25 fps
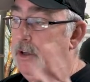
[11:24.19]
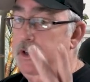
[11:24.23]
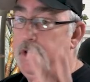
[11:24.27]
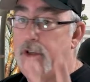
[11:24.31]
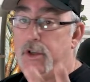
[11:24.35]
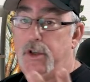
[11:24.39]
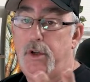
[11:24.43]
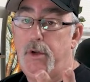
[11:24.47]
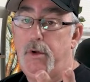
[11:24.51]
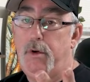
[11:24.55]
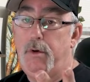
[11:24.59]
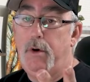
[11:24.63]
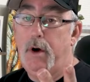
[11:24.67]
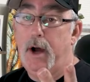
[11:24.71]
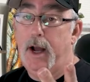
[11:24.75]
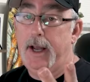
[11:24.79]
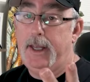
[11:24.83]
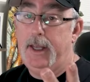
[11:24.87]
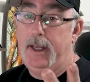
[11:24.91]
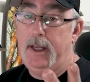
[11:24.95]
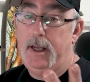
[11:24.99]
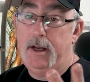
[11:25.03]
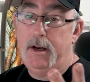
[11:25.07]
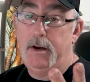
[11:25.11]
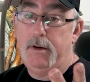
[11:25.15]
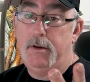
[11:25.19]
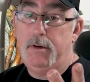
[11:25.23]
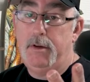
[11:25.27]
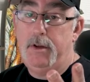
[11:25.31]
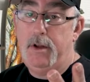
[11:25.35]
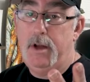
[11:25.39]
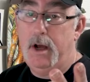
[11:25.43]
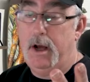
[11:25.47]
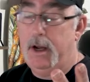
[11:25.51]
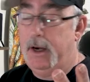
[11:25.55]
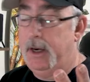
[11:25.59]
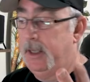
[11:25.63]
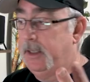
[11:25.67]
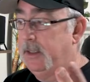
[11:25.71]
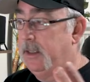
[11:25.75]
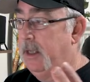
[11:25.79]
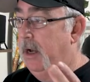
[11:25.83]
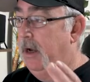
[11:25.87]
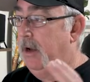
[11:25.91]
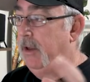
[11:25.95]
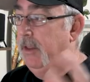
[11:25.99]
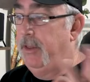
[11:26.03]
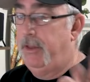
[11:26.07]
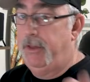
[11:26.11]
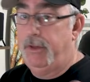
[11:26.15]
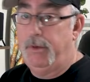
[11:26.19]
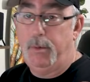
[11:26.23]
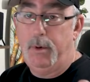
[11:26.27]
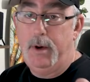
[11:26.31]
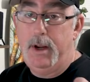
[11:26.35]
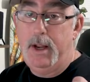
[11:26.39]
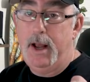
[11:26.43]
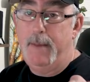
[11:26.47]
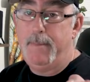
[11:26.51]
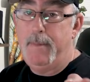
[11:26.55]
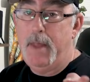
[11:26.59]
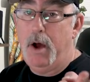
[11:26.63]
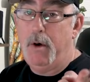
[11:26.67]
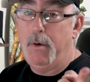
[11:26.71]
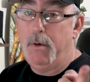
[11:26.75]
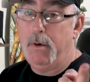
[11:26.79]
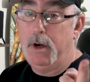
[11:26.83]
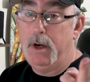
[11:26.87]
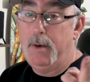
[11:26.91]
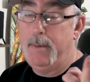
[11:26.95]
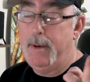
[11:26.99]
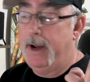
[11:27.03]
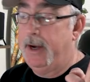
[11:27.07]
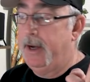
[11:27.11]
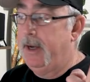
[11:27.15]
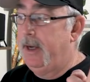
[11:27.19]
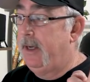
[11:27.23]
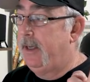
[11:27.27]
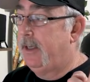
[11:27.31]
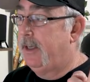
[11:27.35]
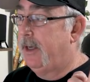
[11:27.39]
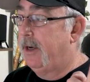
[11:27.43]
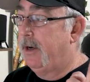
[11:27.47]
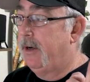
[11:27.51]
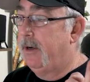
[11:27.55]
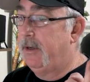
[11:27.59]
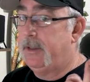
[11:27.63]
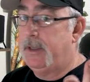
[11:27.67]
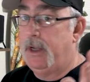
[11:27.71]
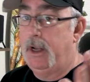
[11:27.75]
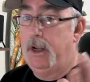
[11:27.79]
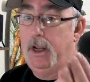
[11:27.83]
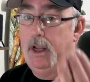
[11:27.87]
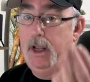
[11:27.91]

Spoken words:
2, I can get under the awnings. 3, I'm not worried about any turns.